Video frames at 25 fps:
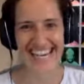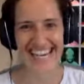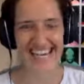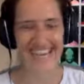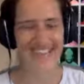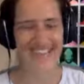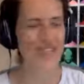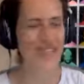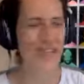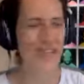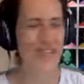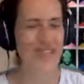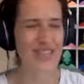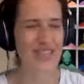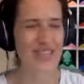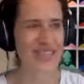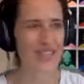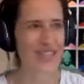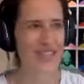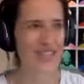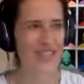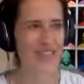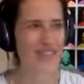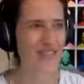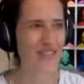A totally
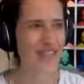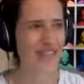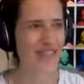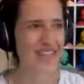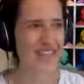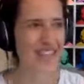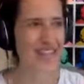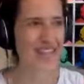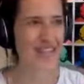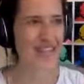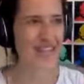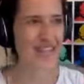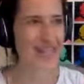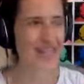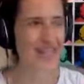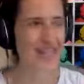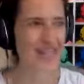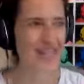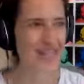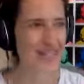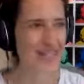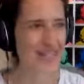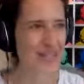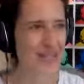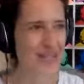different angle,
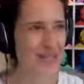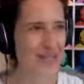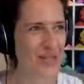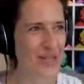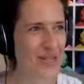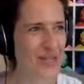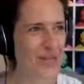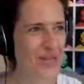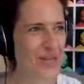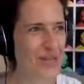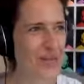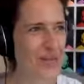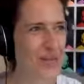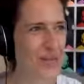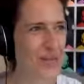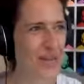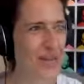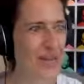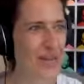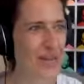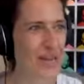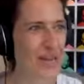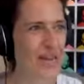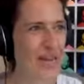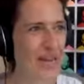because we know
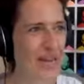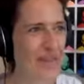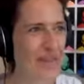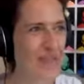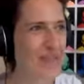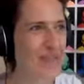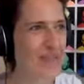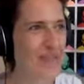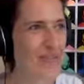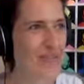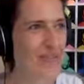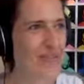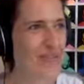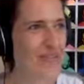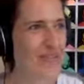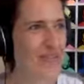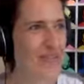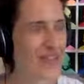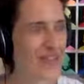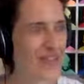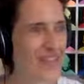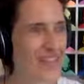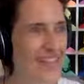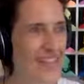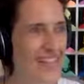so, I mean,
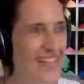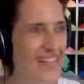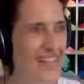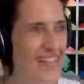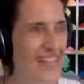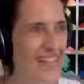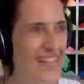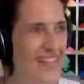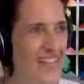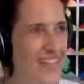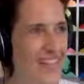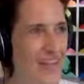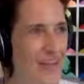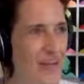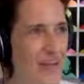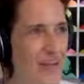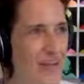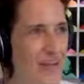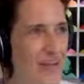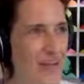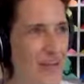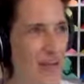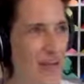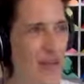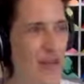yeah,
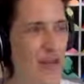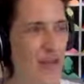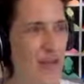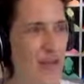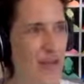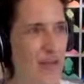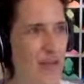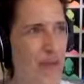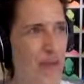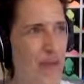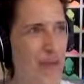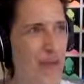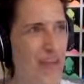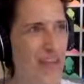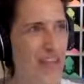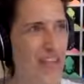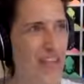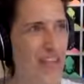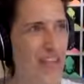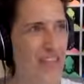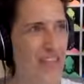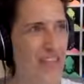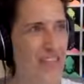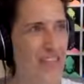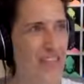a lot of people
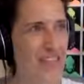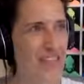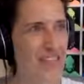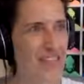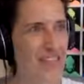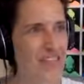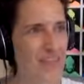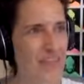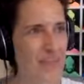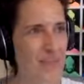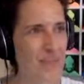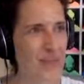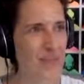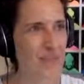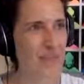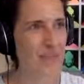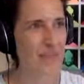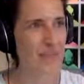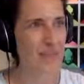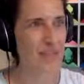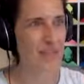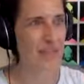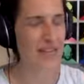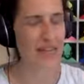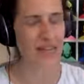find this
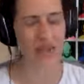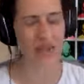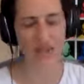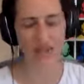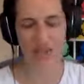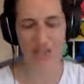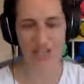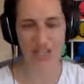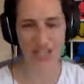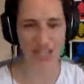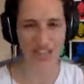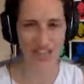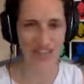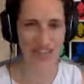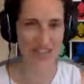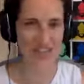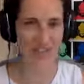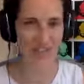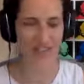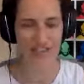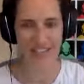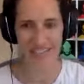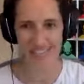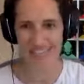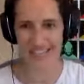psychological and
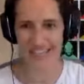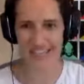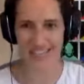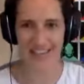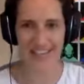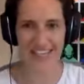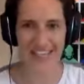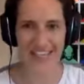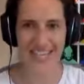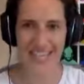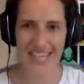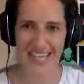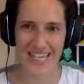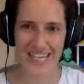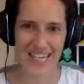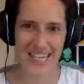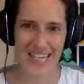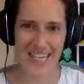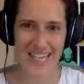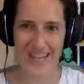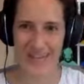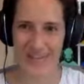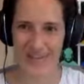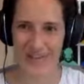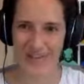physical
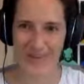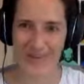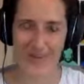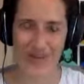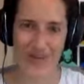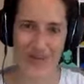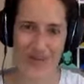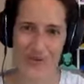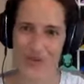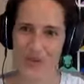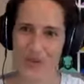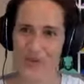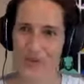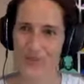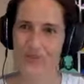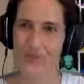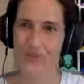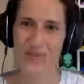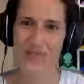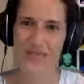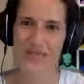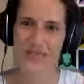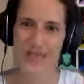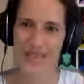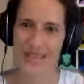healing. And for you, it
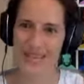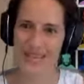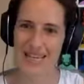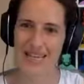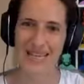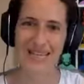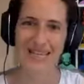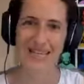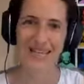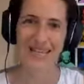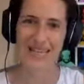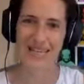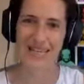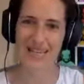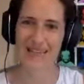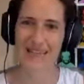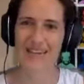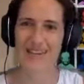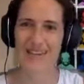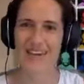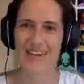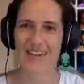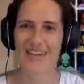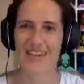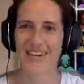was like,
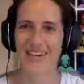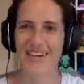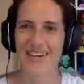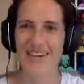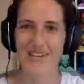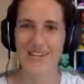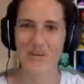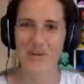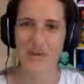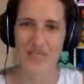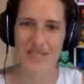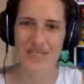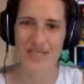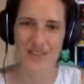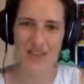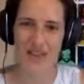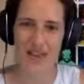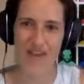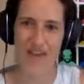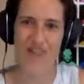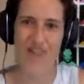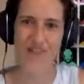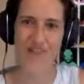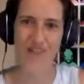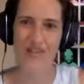yeah, it was
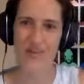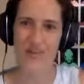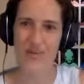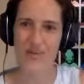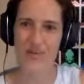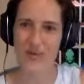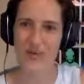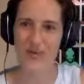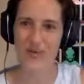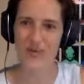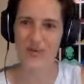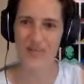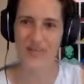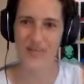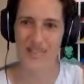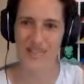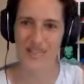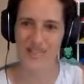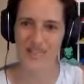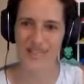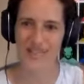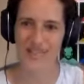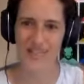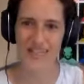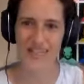there for you when you
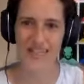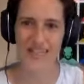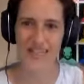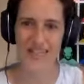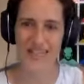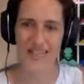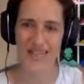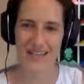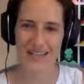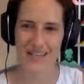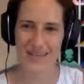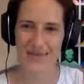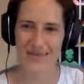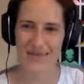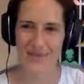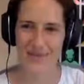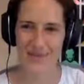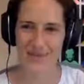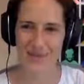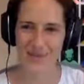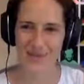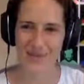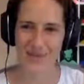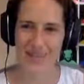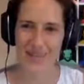needed it and gave you
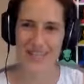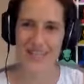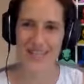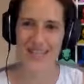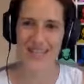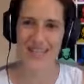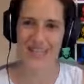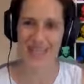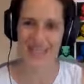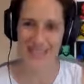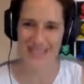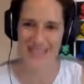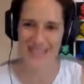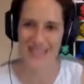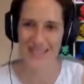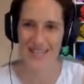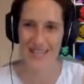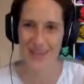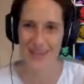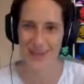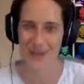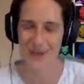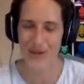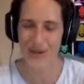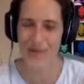meaning and
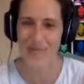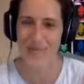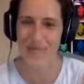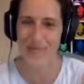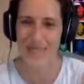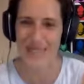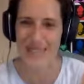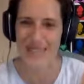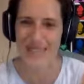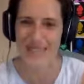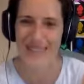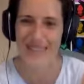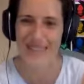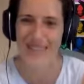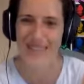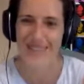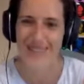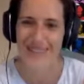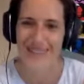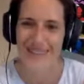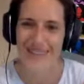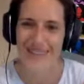purpose in life.